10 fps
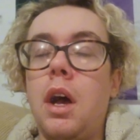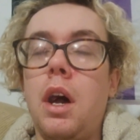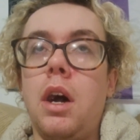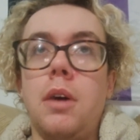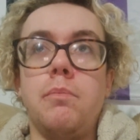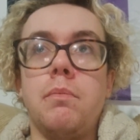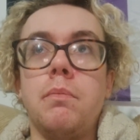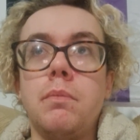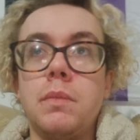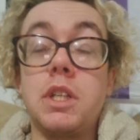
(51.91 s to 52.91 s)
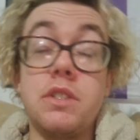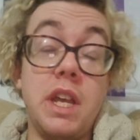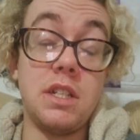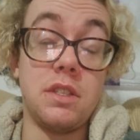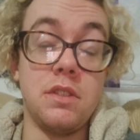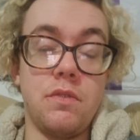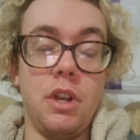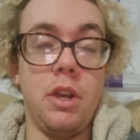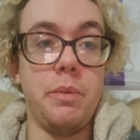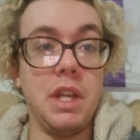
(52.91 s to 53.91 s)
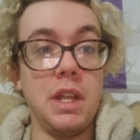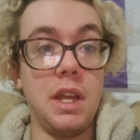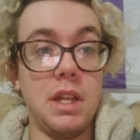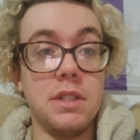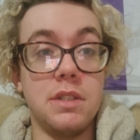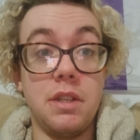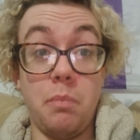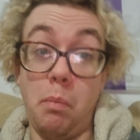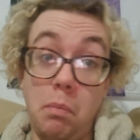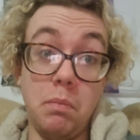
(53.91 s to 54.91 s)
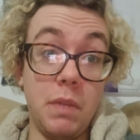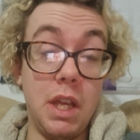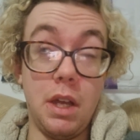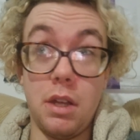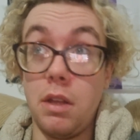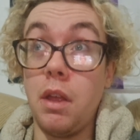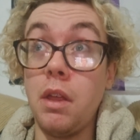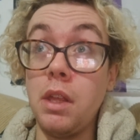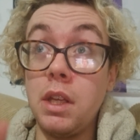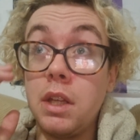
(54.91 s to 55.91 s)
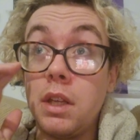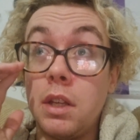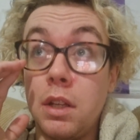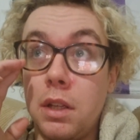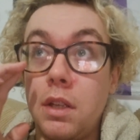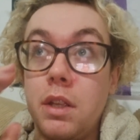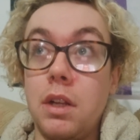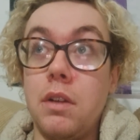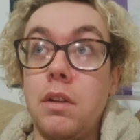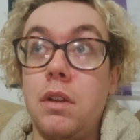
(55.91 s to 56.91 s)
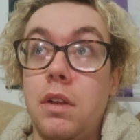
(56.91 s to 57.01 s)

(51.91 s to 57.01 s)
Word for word: Um, because Hex is reopening and, uh, you know,